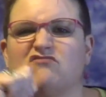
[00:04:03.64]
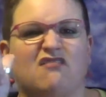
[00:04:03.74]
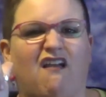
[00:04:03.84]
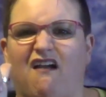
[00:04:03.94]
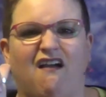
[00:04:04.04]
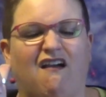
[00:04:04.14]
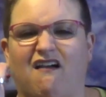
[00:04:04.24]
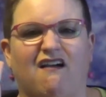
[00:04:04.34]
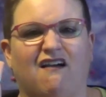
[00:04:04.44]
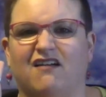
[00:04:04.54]
If that
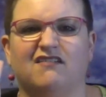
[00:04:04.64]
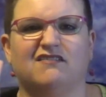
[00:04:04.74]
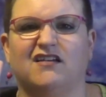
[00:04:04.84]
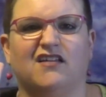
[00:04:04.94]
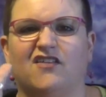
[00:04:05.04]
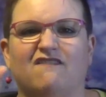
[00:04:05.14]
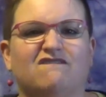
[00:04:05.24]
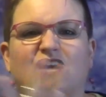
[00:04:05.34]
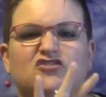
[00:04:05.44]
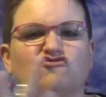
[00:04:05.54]
person is
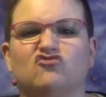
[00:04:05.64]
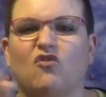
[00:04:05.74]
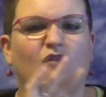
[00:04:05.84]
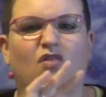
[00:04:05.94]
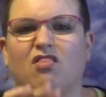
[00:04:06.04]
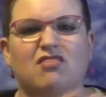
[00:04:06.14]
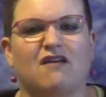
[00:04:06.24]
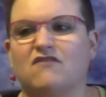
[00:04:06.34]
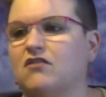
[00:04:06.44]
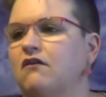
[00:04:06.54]
deaf,
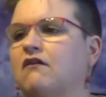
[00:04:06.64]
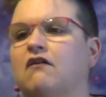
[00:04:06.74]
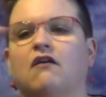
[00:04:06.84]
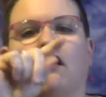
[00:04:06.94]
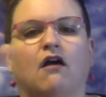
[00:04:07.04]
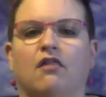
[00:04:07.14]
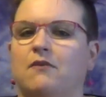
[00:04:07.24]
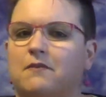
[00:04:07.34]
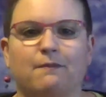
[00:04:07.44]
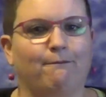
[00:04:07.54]
then that means
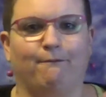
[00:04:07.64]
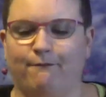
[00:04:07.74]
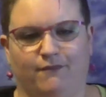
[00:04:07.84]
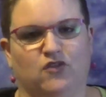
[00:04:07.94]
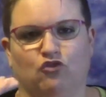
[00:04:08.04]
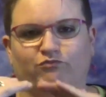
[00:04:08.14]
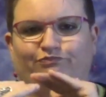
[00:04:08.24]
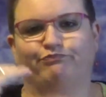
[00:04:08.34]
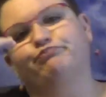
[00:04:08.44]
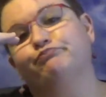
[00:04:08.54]
that they're not going to be on
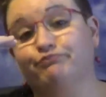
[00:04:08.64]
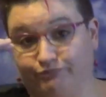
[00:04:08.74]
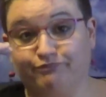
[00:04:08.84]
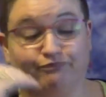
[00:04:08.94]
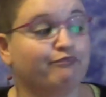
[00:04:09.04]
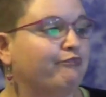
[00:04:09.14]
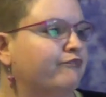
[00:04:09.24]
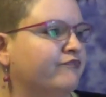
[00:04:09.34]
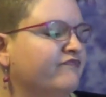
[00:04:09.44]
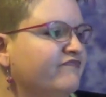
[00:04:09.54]
the same
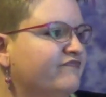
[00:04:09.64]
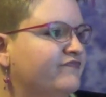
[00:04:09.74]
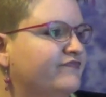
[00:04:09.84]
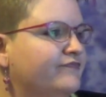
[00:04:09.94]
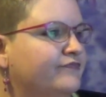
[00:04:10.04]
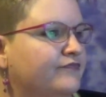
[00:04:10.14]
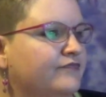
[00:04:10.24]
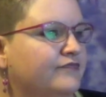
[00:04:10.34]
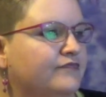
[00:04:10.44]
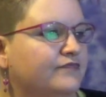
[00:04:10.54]
level as
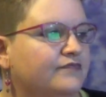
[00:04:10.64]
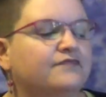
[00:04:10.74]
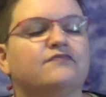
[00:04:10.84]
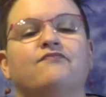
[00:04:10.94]
other people.